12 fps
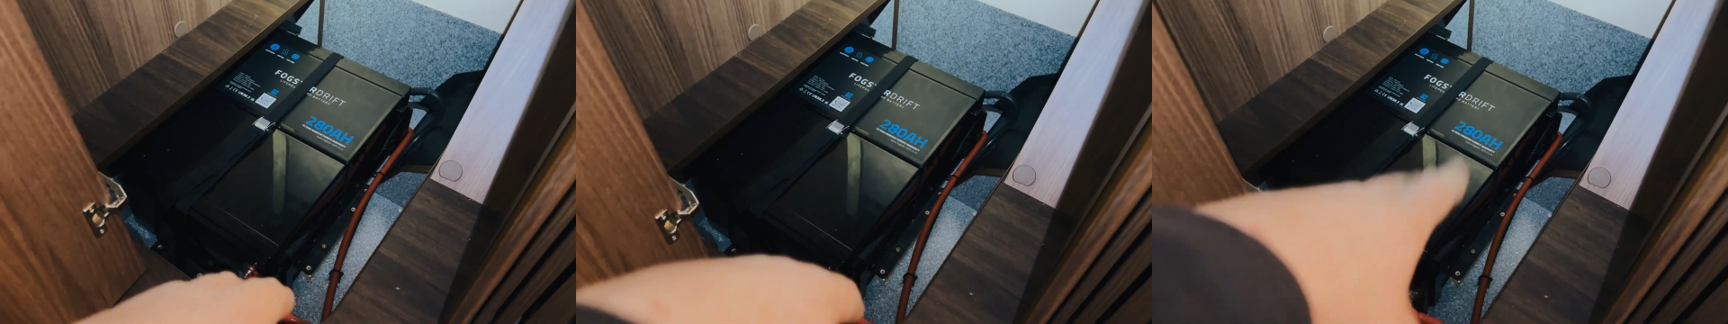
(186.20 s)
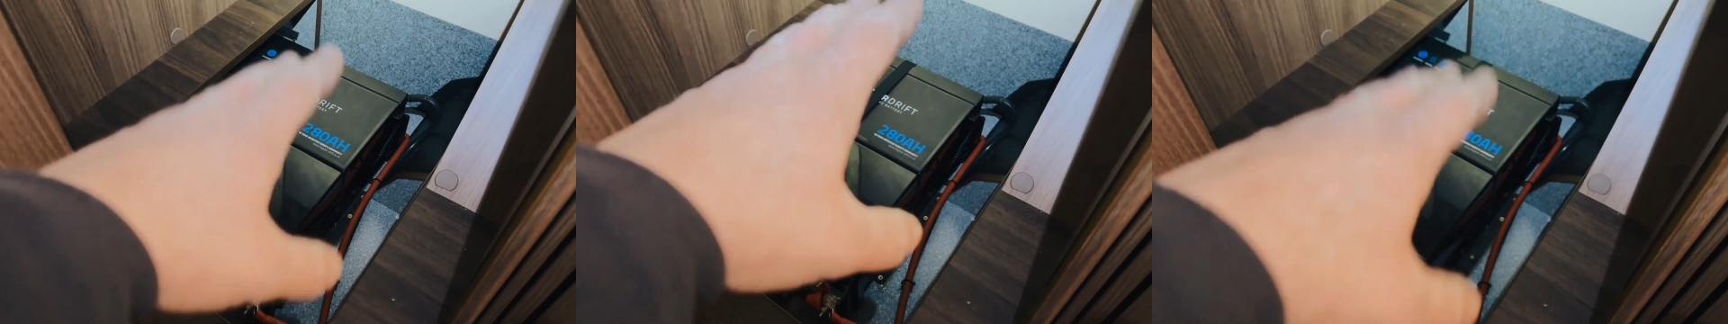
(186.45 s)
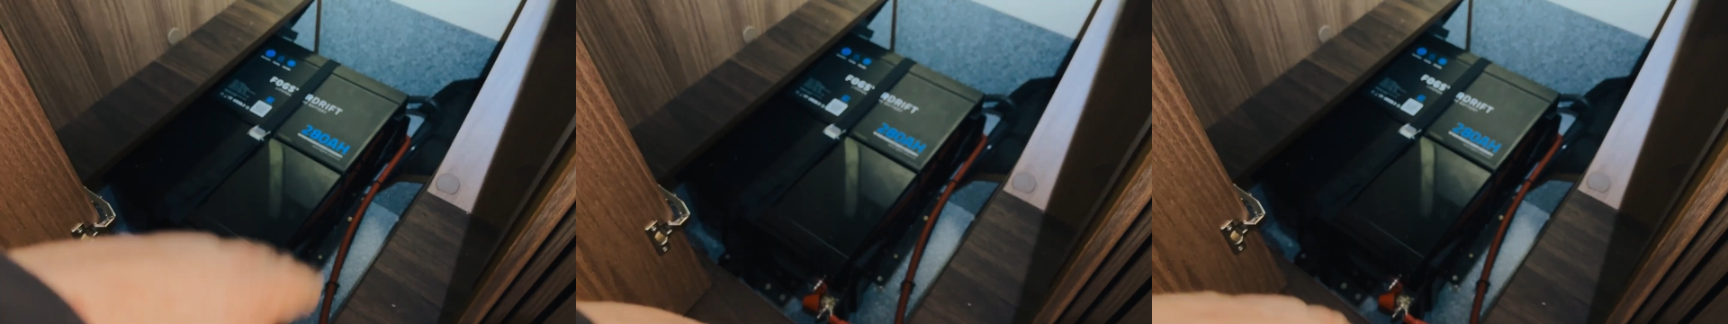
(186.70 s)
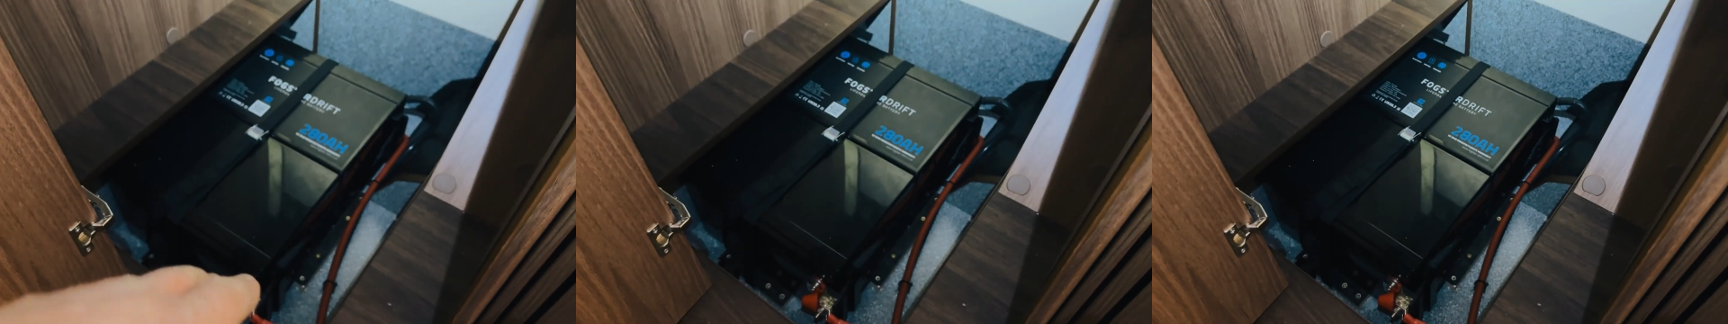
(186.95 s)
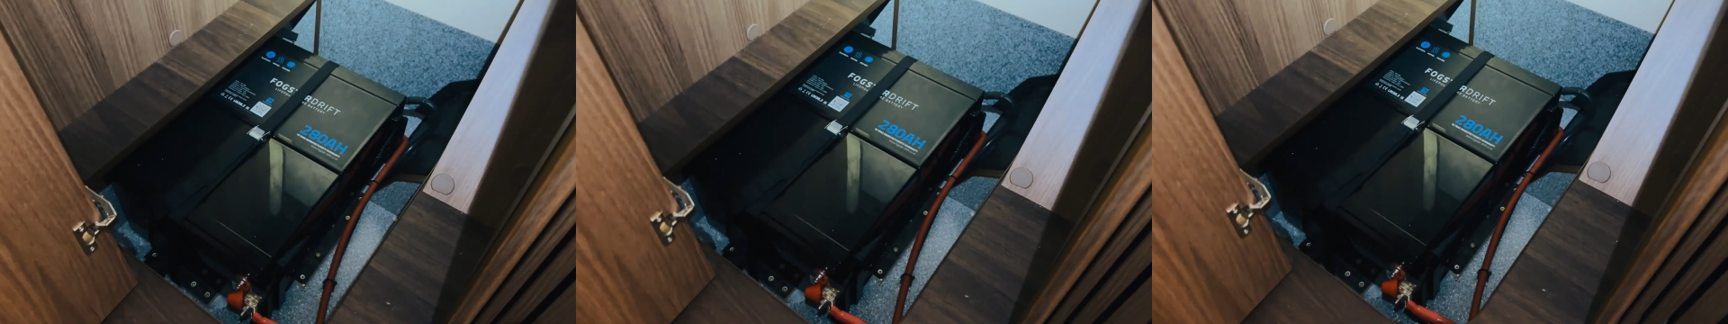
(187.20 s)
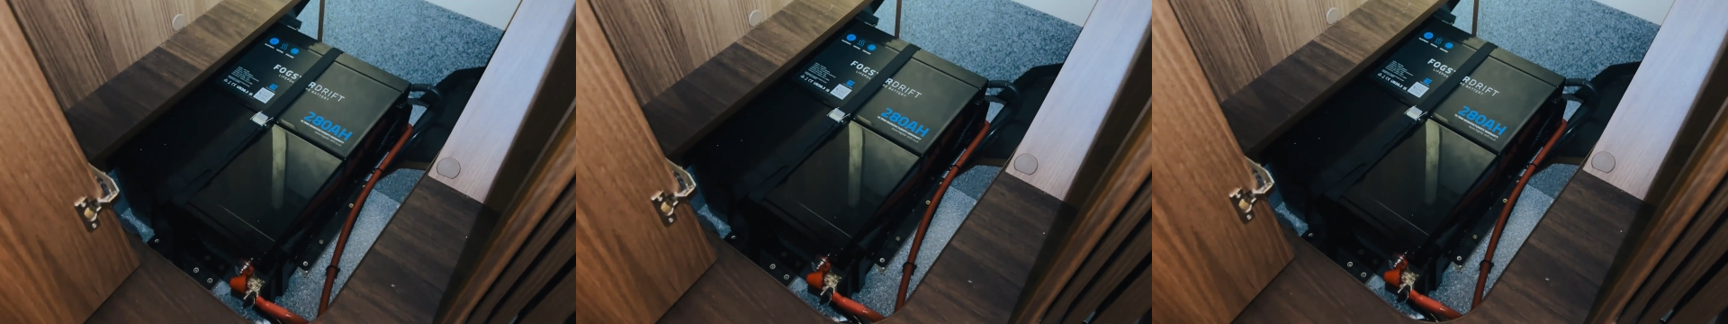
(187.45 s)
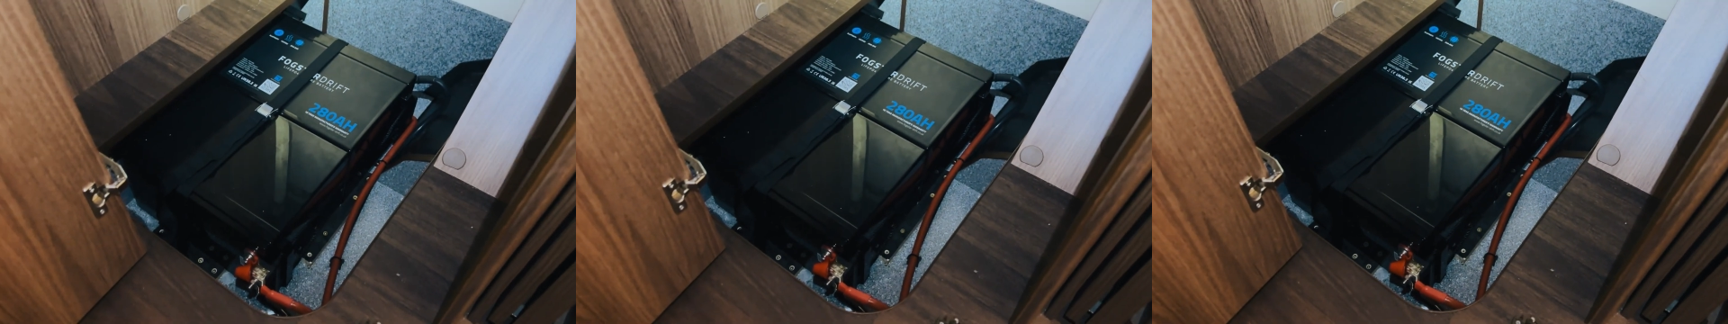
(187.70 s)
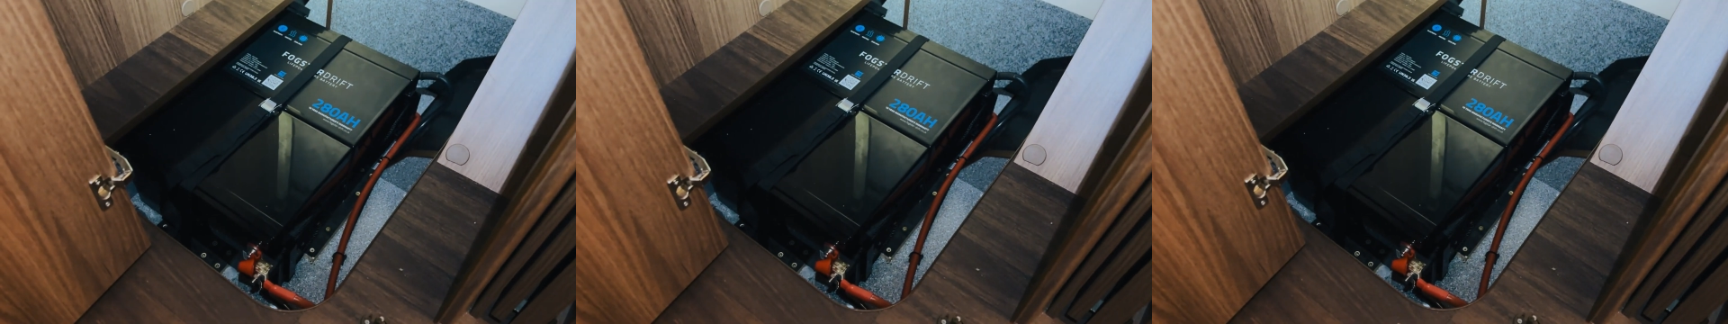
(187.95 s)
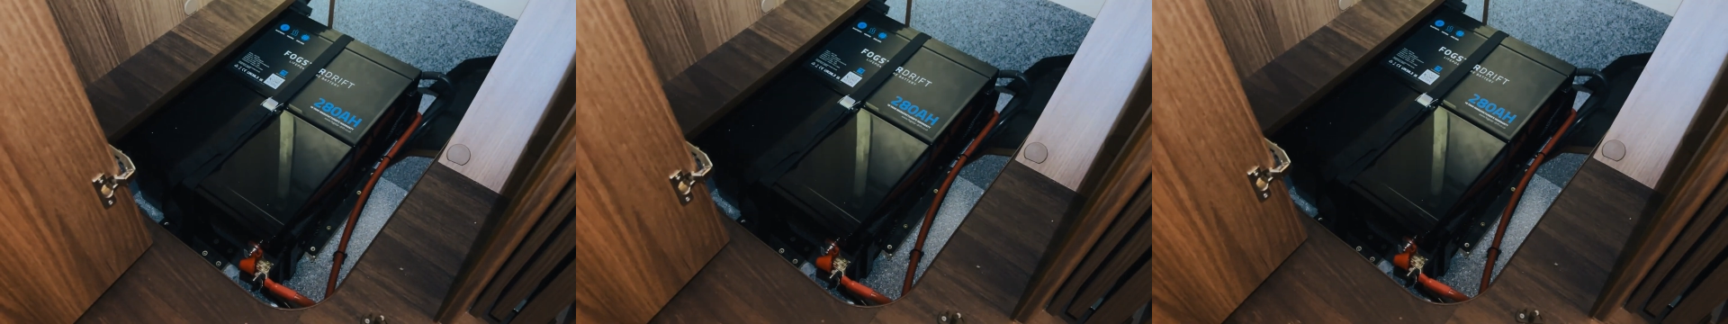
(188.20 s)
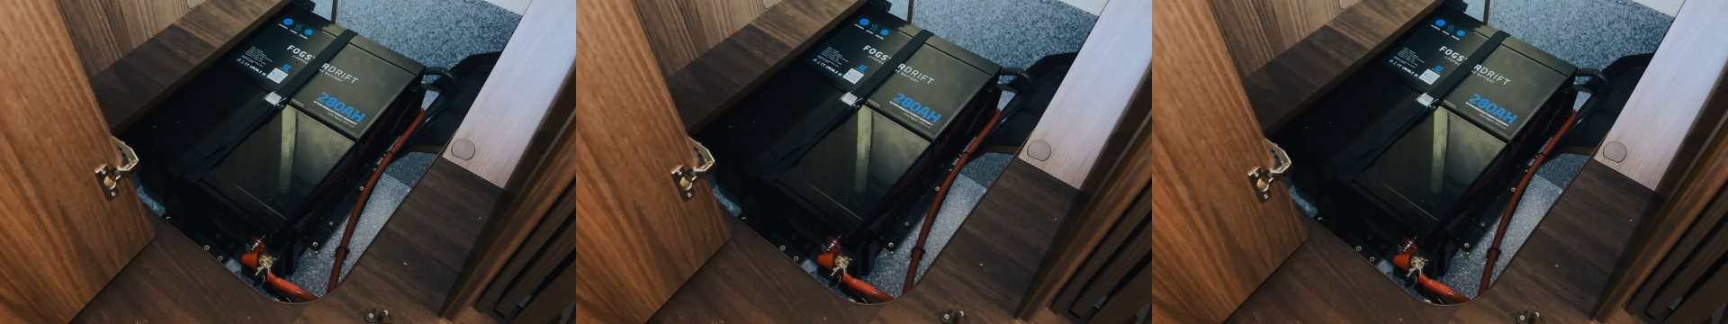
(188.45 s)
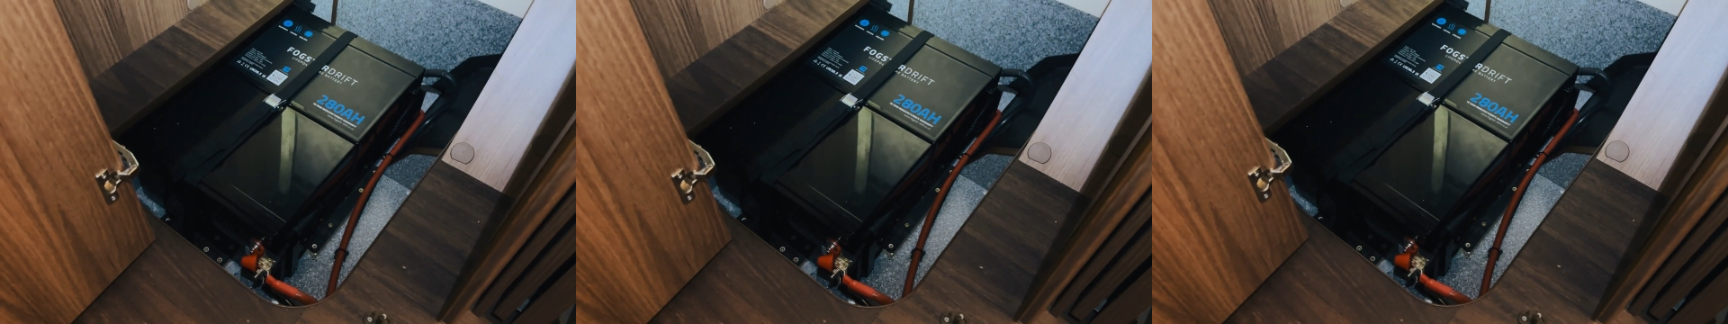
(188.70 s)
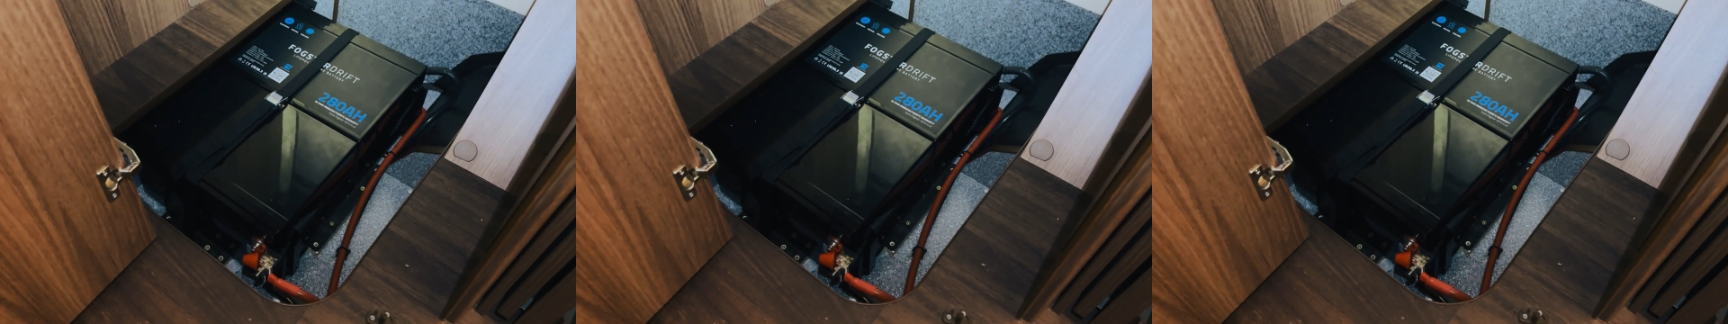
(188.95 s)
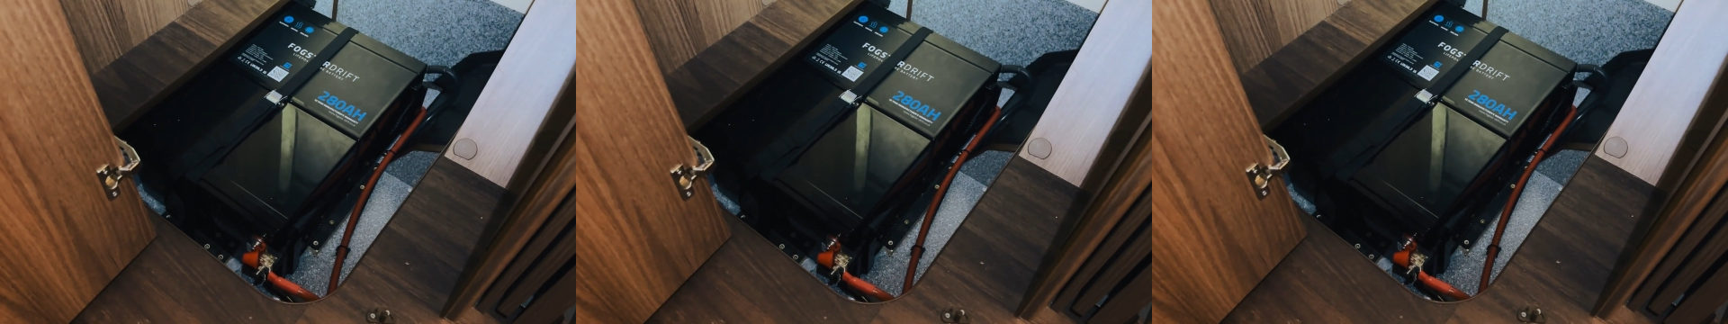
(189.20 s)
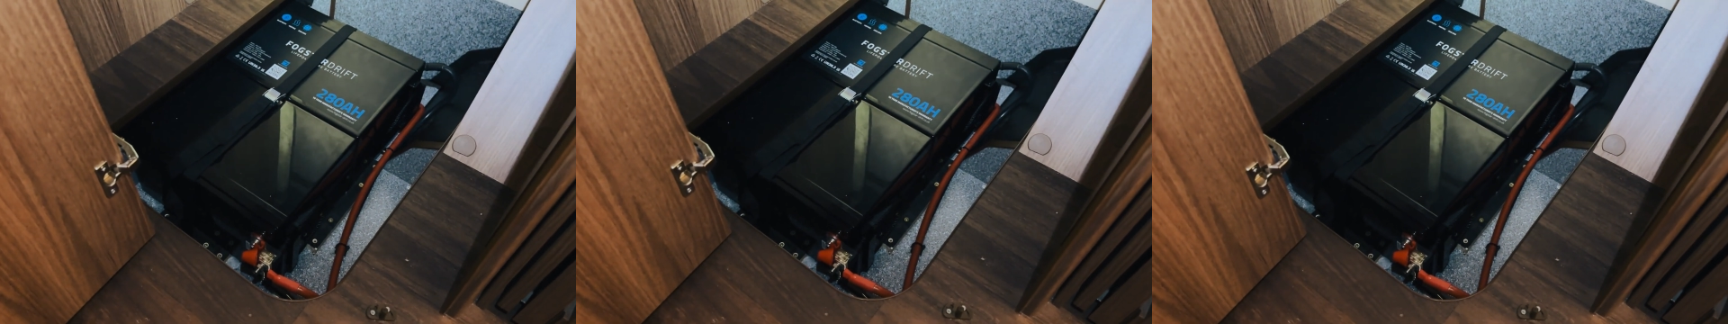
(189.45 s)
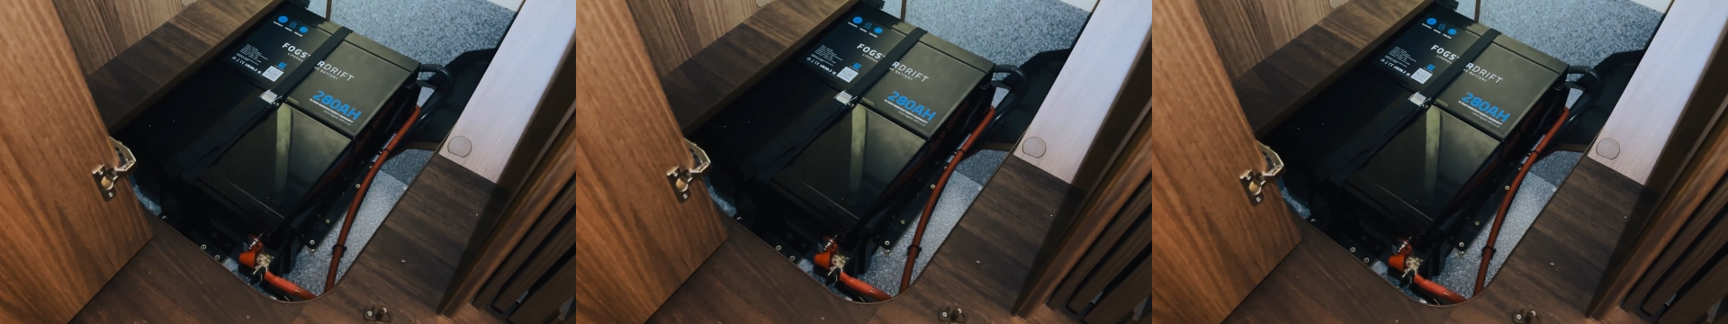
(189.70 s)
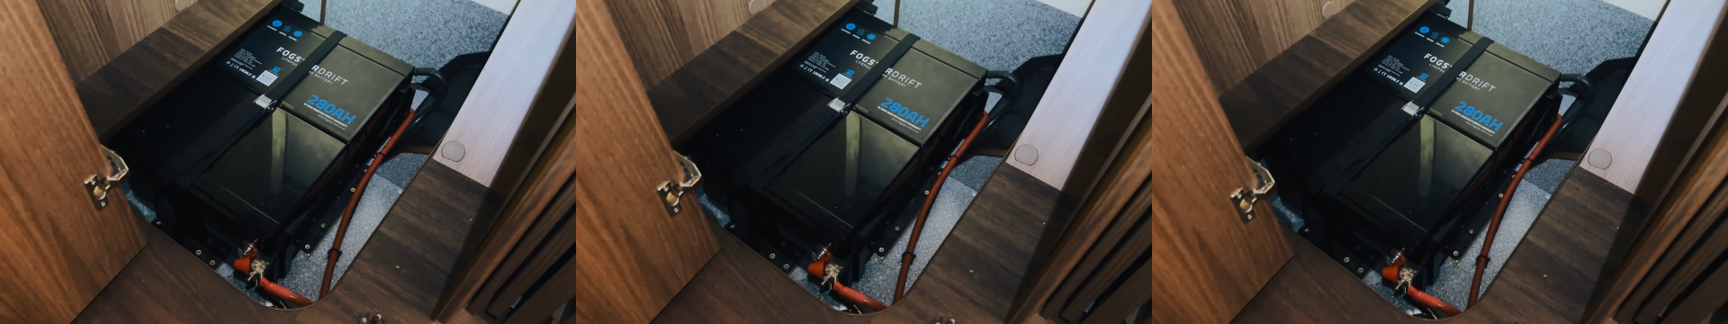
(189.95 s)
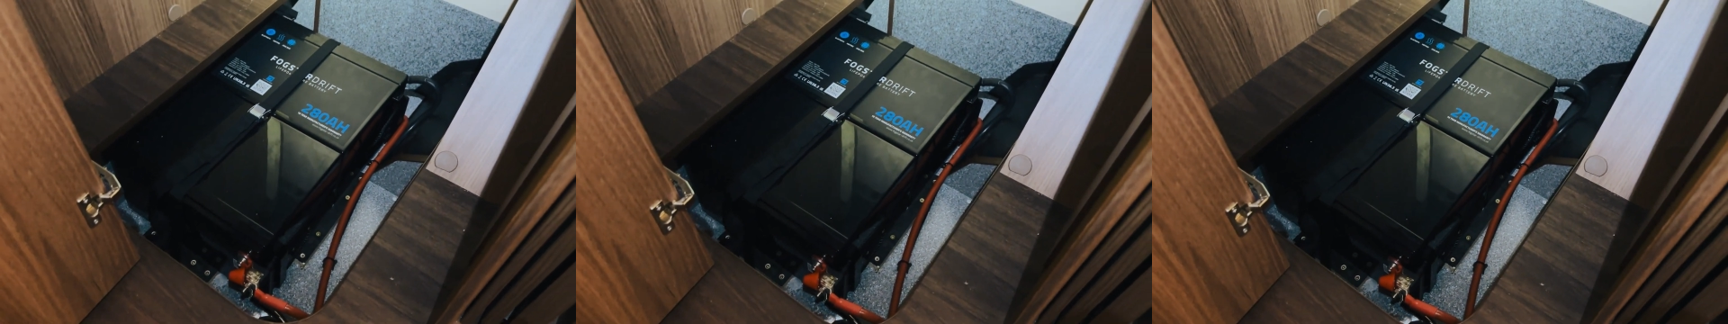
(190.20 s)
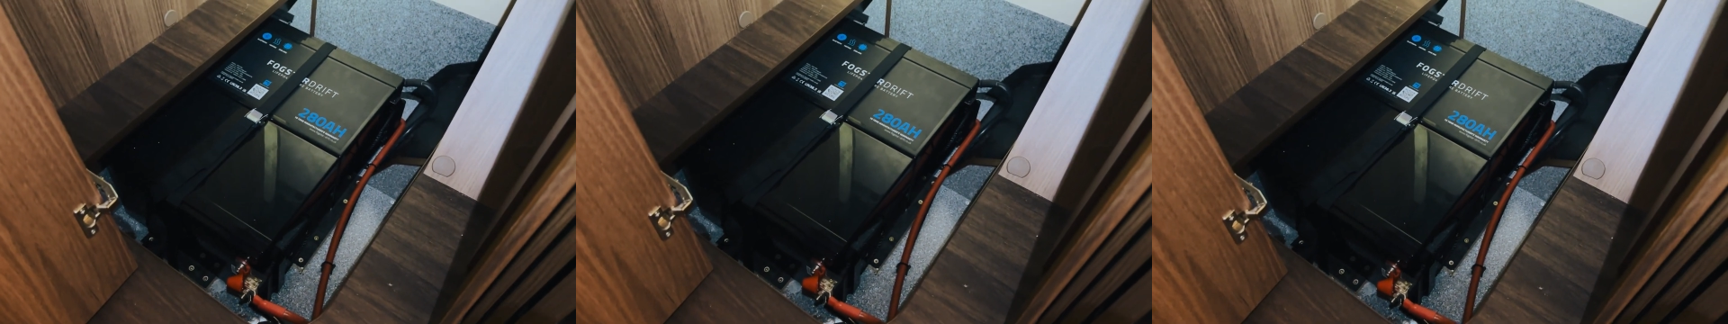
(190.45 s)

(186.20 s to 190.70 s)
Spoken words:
No face is visible, so there are no lips to read.